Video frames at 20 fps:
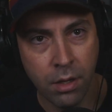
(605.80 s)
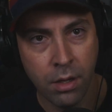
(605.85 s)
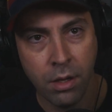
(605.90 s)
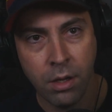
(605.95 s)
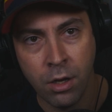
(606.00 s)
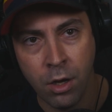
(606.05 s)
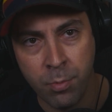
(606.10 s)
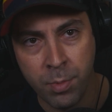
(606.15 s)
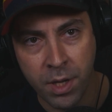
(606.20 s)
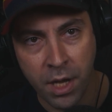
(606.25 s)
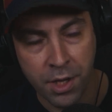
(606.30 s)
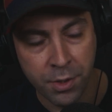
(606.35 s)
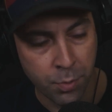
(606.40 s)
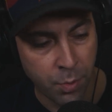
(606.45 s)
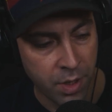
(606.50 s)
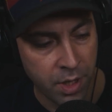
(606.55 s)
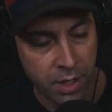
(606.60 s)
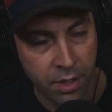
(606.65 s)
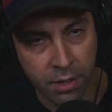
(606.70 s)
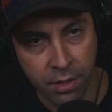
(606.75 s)
hope you guys
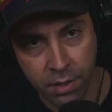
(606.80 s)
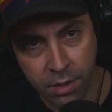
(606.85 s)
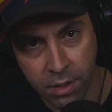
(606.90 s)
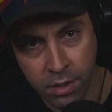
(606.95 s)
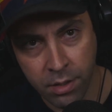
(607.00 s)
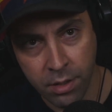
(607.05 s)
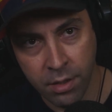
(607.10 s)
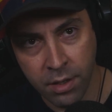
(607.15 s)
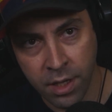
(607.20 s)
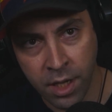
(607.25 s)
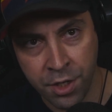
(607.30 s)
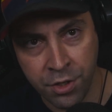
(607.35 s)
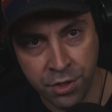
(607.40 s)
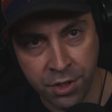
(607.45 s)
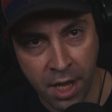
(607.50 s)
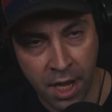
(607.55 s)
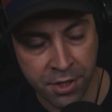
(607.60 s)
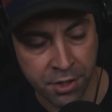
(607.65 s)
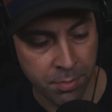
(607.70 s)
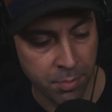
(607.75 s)
win. Get you
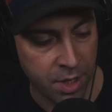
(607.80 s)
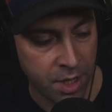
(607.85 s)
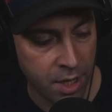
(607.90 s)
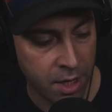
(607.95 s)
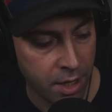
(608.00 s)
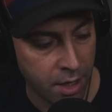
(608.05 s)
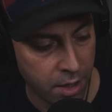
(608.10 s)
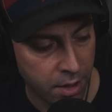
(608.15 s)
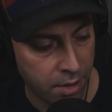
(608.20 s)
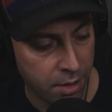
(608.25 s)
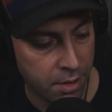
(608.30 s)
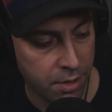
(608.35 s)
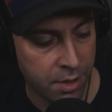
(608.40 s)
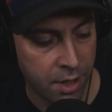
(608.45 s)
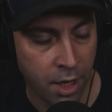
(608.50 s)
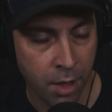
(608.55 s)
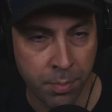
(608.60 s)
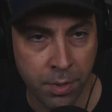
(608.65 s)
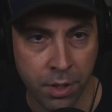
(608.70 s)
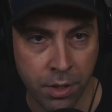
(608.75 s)
guys some gear to
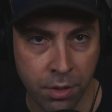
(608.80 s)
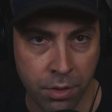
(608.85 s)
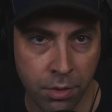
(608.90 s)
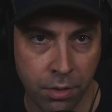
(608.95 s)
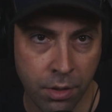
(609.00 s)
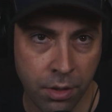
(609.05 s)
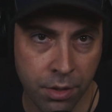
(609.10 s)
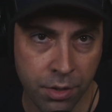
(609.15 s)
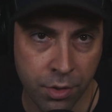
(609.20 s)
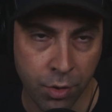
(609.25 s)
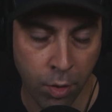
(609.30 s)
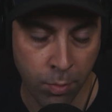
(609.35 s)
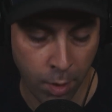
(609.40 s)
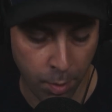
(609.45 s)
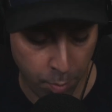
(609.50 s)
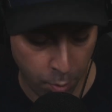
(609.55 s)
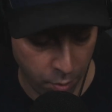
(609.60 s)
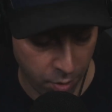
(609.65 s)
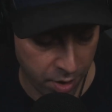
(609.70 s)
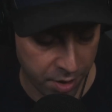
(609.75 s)
help you score more
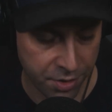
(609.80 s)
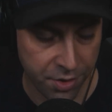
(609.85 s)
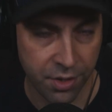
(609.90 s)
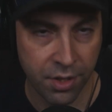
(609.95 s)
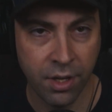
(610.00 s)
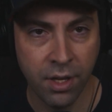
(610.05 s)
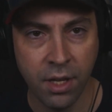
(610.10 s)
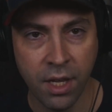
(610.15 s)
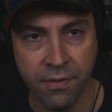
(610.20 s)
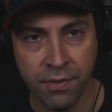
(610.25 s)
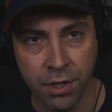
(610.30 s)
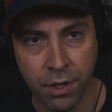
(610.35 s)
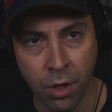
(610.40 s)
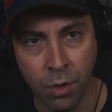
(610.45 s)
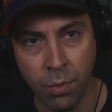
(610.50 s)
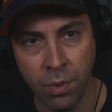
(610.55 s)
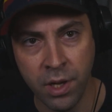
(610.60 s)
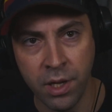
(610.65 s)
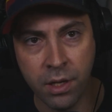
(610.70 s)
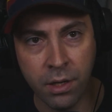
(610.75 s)
points. If you
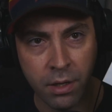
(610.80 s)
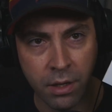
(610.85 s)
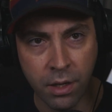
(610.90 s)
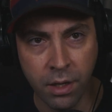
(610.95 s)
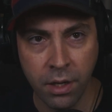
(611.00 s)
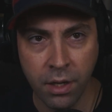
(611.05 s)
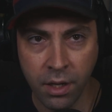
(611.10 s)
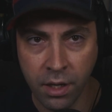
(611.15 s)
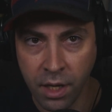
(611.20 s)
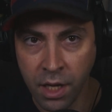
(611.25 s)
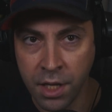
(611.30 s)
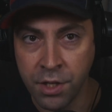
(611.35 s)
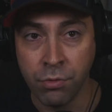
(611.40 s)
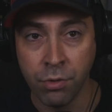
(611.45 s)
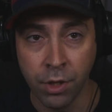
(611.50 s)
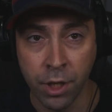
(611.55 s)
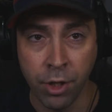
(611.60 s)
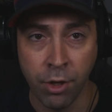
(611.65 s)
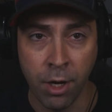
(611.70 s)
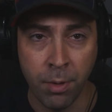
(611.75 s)
don't win, it's
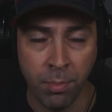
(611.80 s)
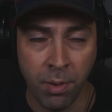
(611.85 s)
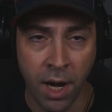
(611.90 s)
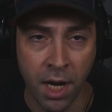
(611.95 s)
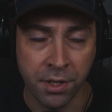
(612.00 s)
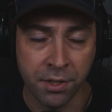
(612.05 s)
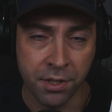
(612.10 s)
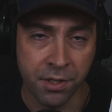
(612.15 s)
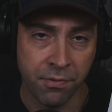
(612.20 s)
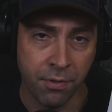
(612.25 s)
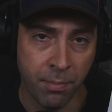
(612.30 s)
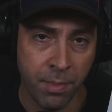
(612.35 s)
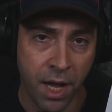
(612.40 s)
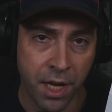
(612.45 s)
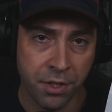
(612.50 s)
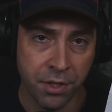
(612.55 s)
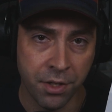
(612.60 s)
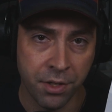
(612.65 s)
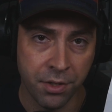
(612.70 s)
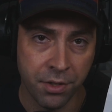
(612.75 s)
really great practice for
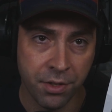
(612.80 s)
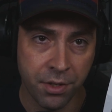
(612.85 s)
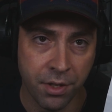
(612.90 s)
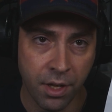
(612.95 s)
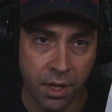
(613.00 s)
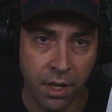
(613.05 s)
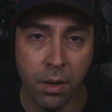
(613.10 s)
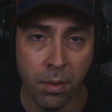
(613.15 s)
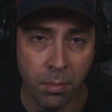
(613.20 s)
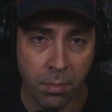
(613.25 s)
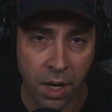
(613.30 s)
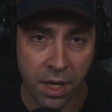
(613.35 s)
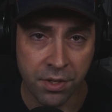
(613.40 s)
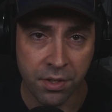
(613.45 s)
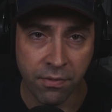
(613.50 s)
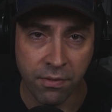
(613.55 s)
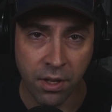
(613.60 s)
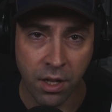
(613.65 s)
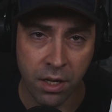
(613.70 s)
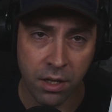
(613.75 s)
matches. Best
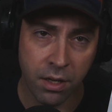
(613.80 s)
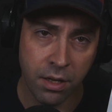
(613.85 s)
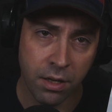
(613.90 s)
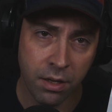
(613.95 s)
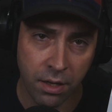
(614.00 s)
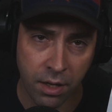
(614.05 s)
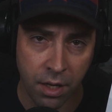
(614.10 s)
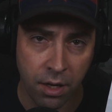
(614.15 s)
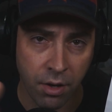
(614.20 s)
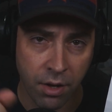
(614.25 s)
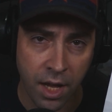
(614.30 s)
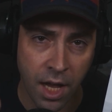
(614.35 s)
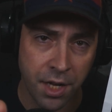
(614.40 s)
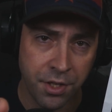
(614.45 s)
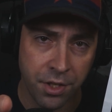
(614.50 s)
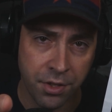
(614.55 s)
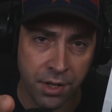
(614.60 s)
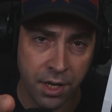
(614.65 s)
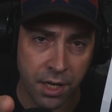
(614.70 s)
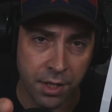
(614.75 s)
of luck, and I'll catch
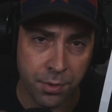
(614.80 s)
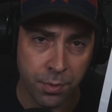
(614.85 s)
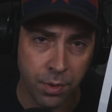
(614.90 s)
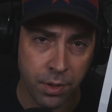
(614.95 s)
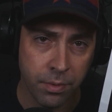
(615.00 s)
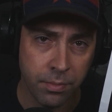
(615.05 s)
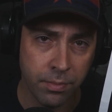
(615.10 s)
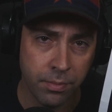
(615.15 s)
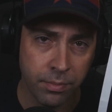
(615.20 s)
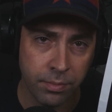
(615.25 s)
you in the next one.